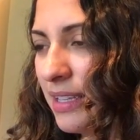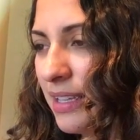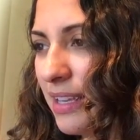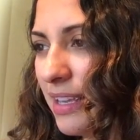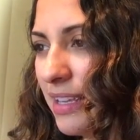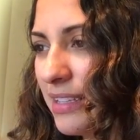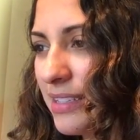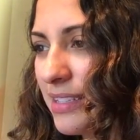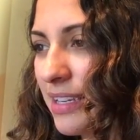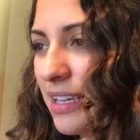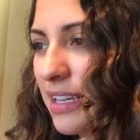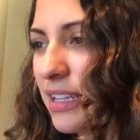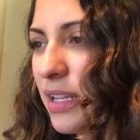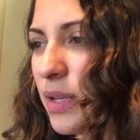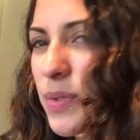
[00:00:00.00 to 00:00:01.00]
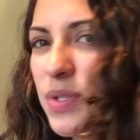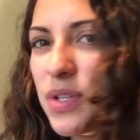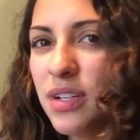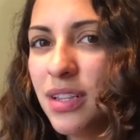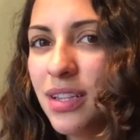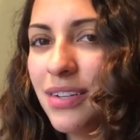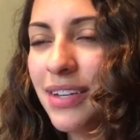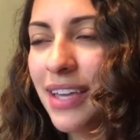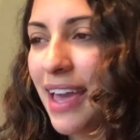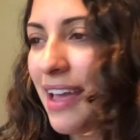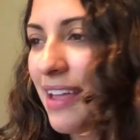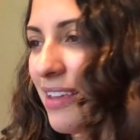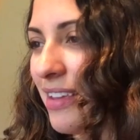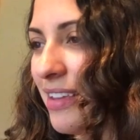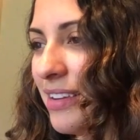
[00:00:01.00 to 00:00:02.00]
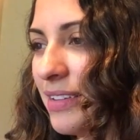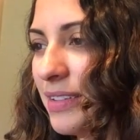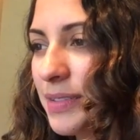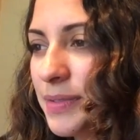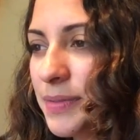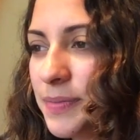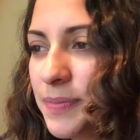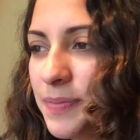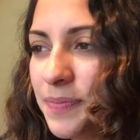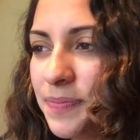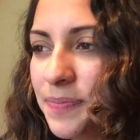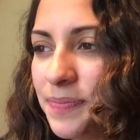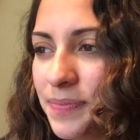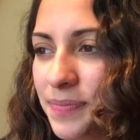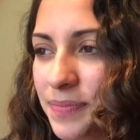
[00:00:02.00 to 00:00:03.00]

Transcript: Now let's take a closer look at it. Hmm.